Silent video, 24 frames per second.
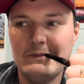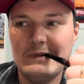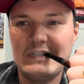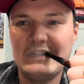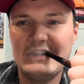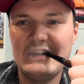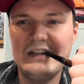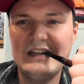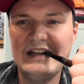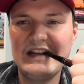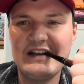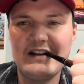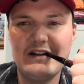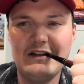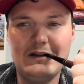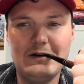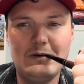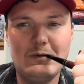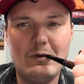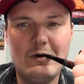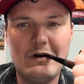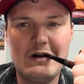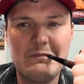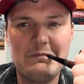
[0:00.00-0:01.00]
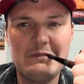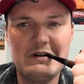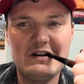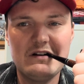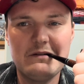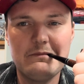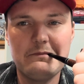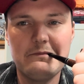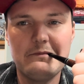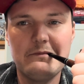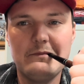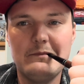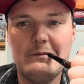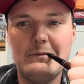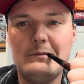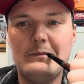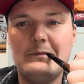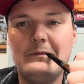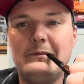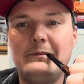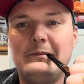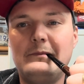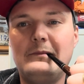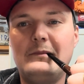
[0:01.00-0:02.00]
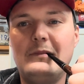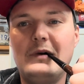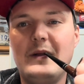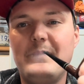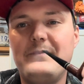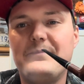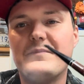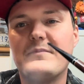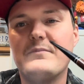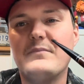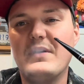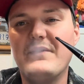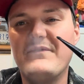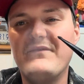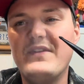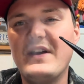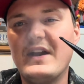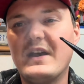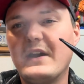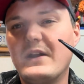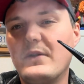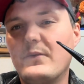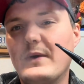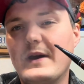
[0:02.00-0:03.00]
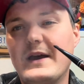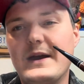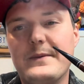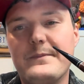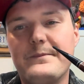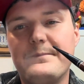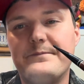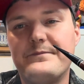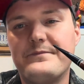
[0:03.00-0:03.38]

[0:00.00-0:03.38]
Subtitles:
Today's a little warmer, but very wet.